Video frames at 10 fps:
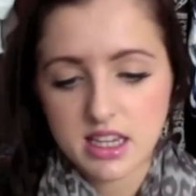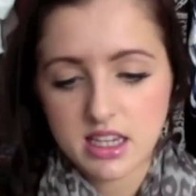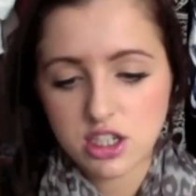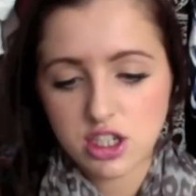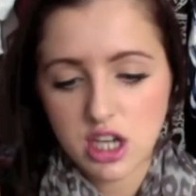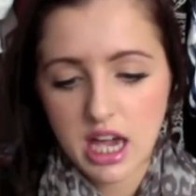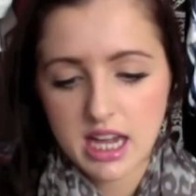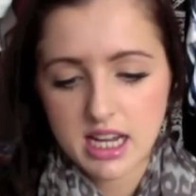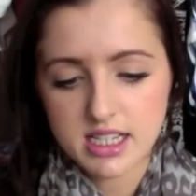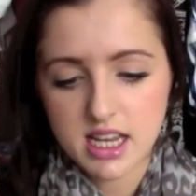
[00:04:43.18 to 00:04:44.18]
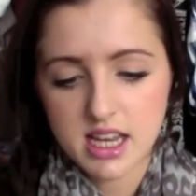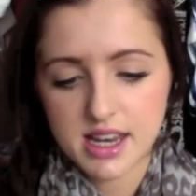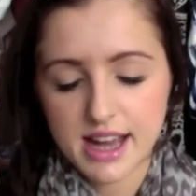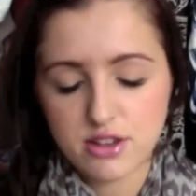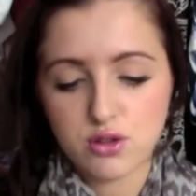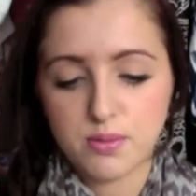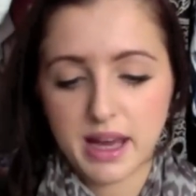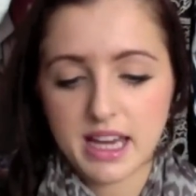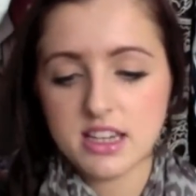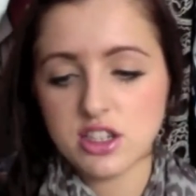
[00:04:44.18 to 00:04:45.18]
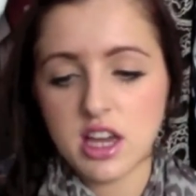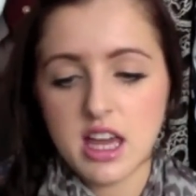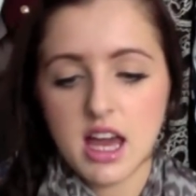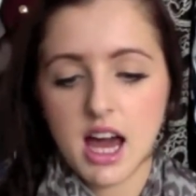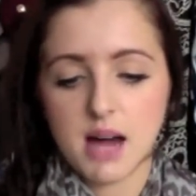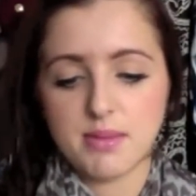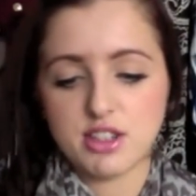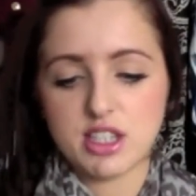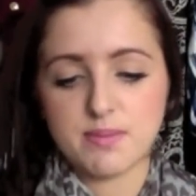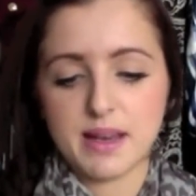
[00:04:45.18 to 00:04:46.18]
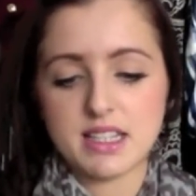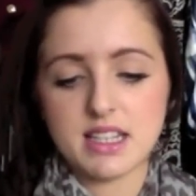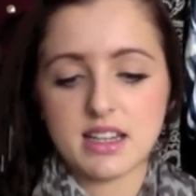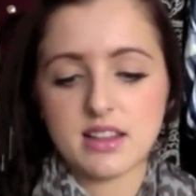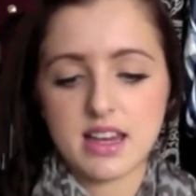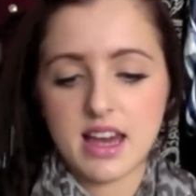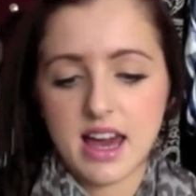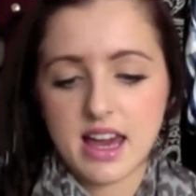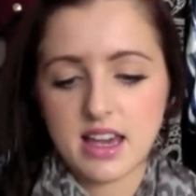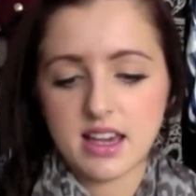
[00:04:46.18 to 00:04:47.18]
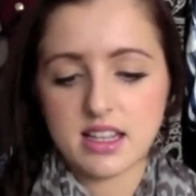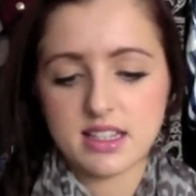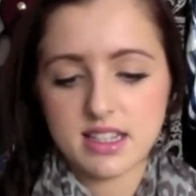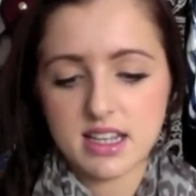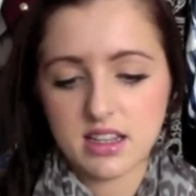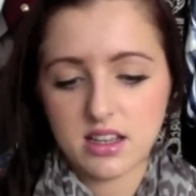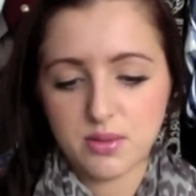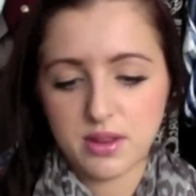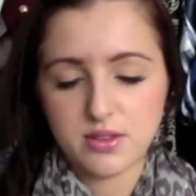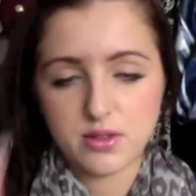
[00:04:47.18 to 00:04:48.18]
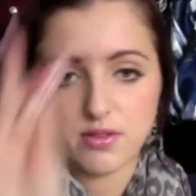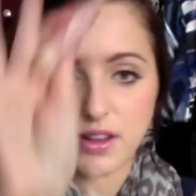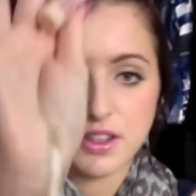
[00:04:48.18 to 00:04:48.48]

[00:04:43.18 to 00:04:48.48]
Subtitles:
the shade Natural Beige. It's just basically a concealer with sort of like the